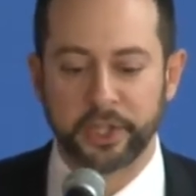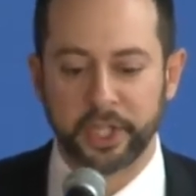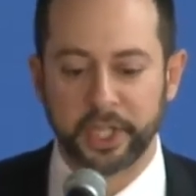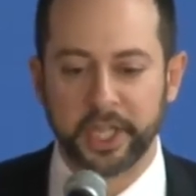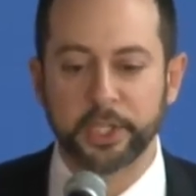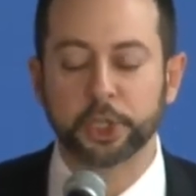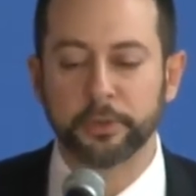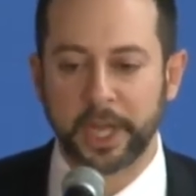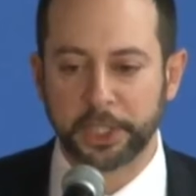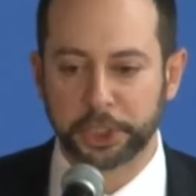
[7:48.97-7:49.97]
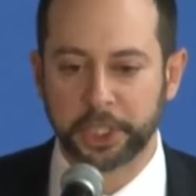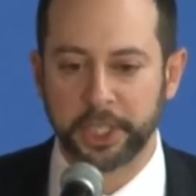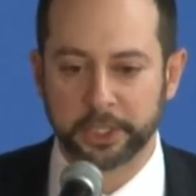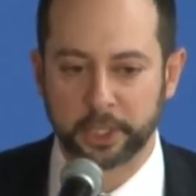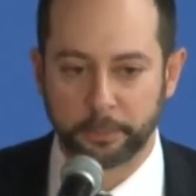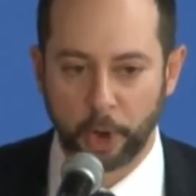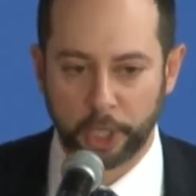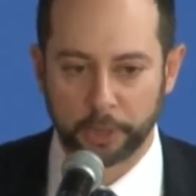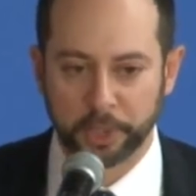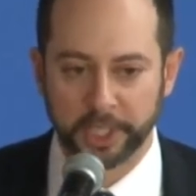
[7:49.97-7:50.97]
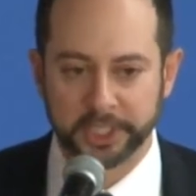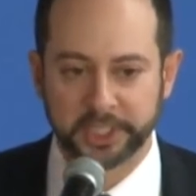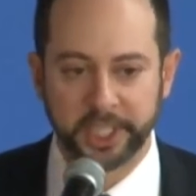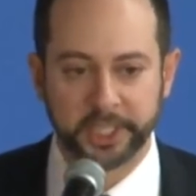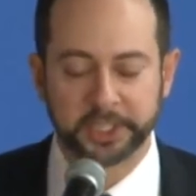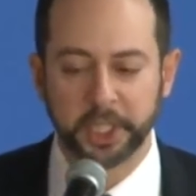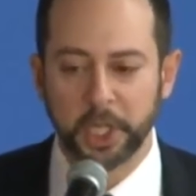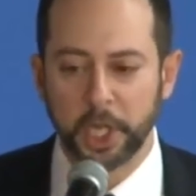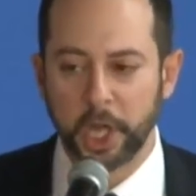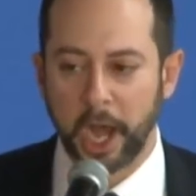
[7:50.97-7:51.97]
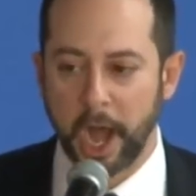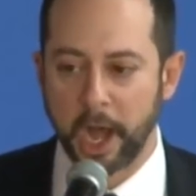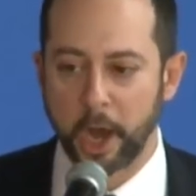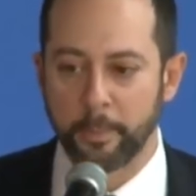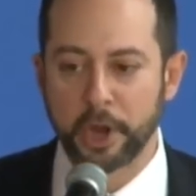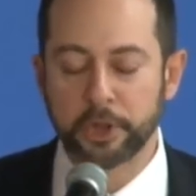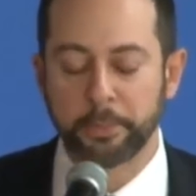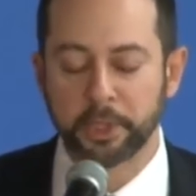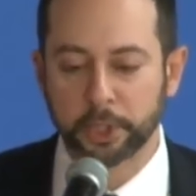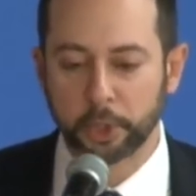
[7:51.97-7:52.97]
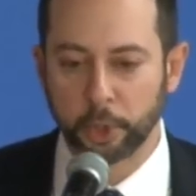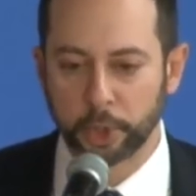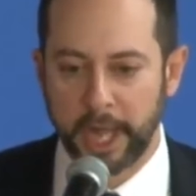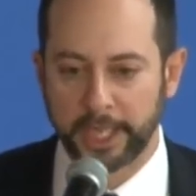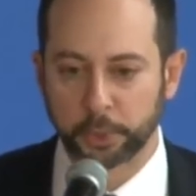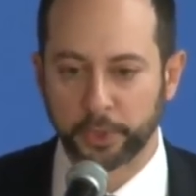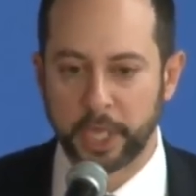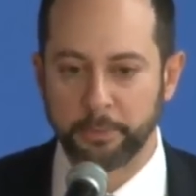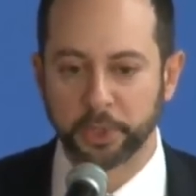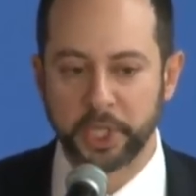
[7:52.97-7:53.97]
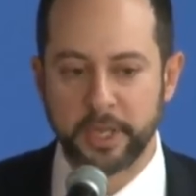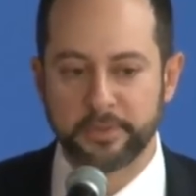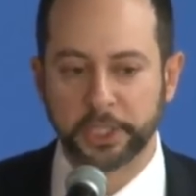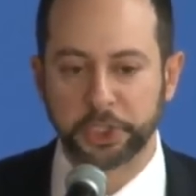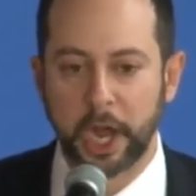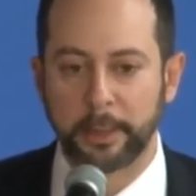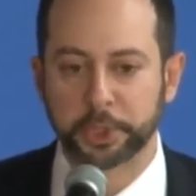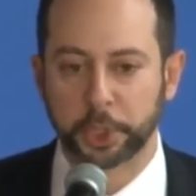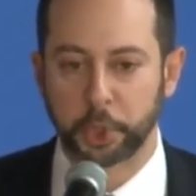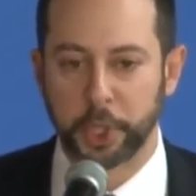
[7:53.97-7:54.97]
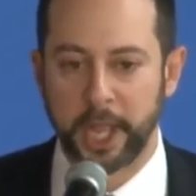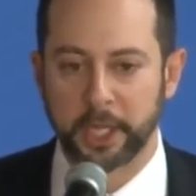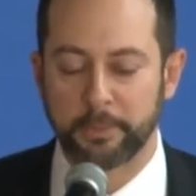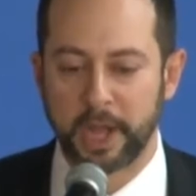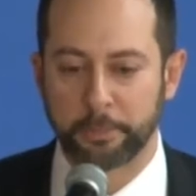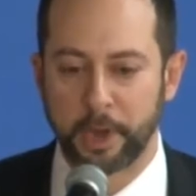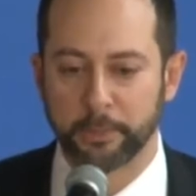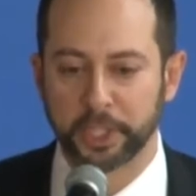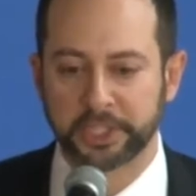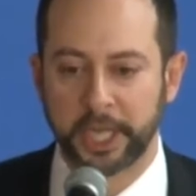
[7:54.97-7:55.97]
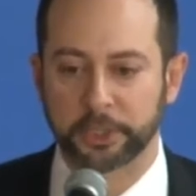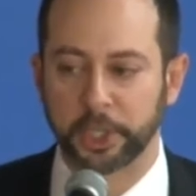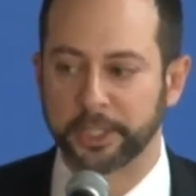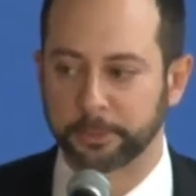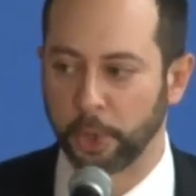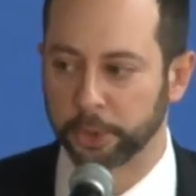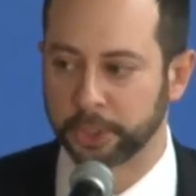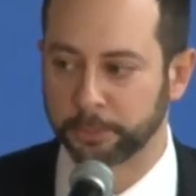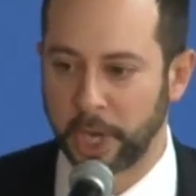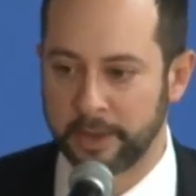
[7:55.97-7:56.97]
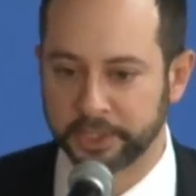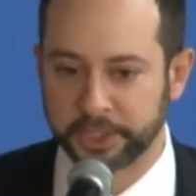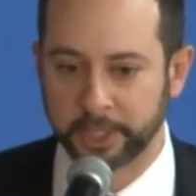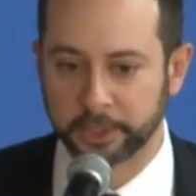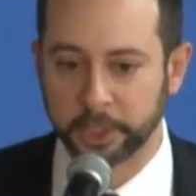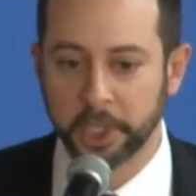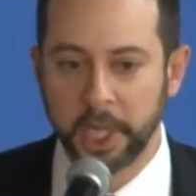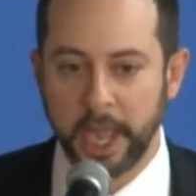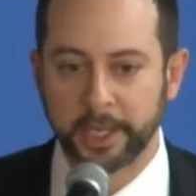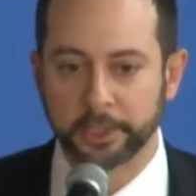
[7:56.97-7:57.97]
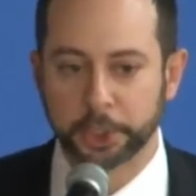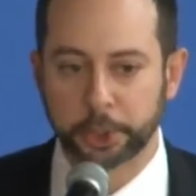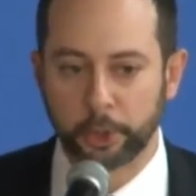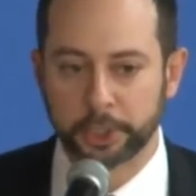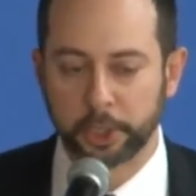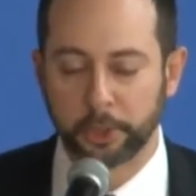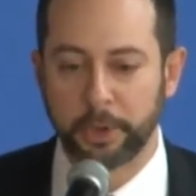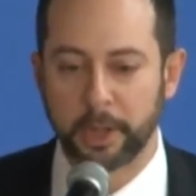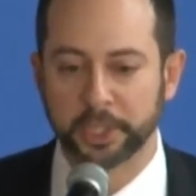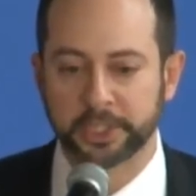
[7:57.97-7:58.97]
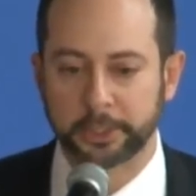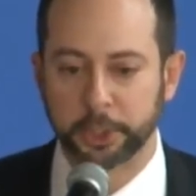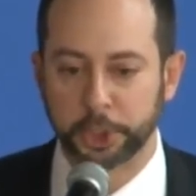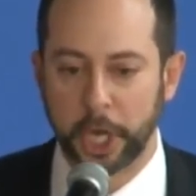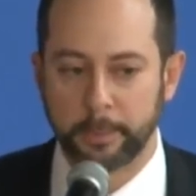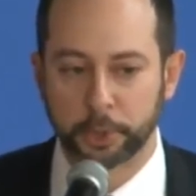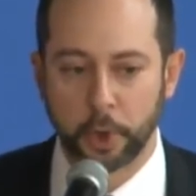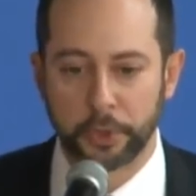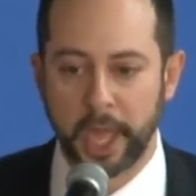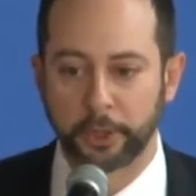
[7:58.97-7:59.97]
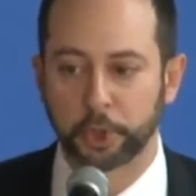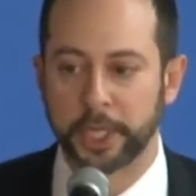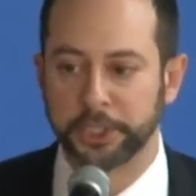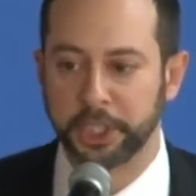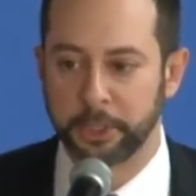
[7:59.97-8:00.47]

the intervention into the marketplace. It's among the political class when they believe that jobs are created by the public sector as opposed to the private sector. And in the short term, public sector job growth can create